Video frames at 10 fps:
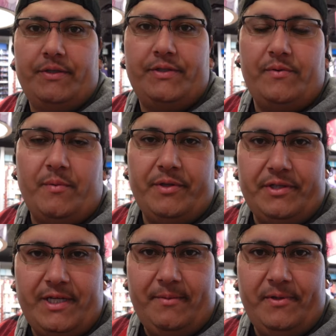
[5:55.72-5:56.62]
So we're on the
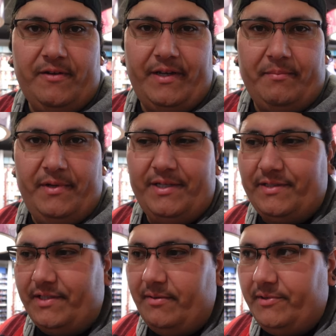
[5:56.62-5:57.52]
topic of like mugs
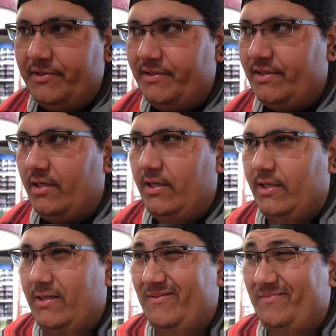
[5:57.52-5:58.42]
and tumblers.
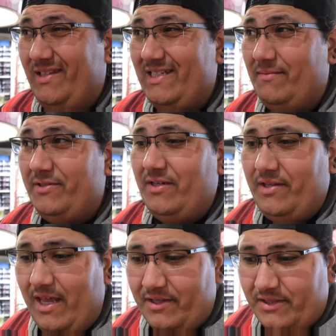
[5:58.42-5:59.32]
Um, last time I was here,
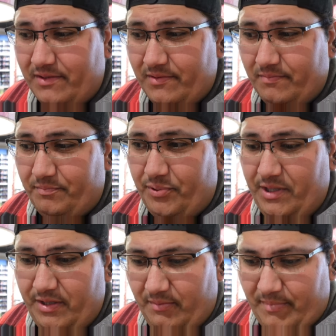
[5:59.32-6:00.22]
they had a pretty good